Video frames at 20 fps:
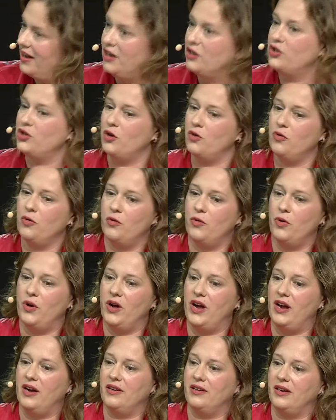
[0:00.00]
So
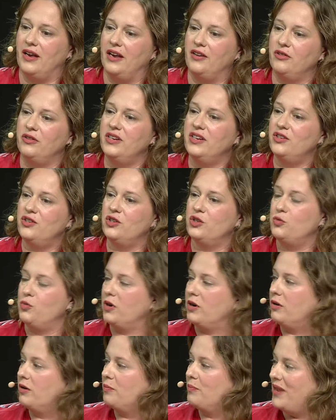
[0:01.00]
Indonesians
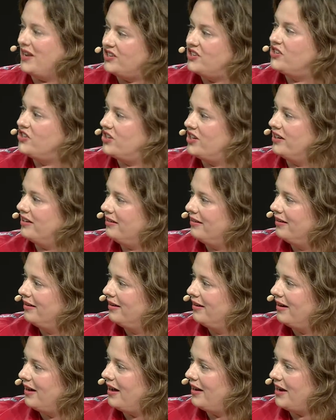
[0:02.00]
were messaging
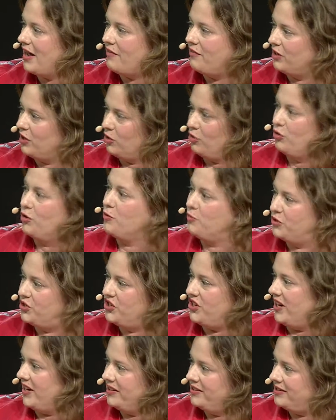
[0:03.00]
and having groups
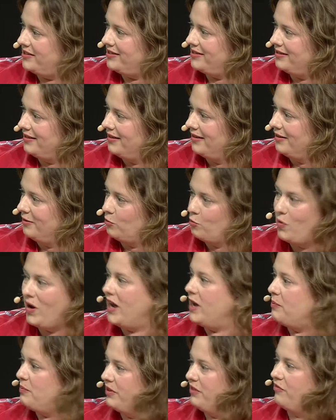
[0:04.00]
chats
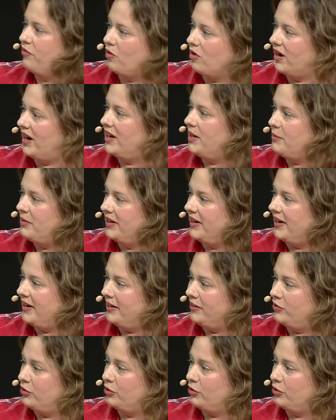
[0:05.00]
way before anybody had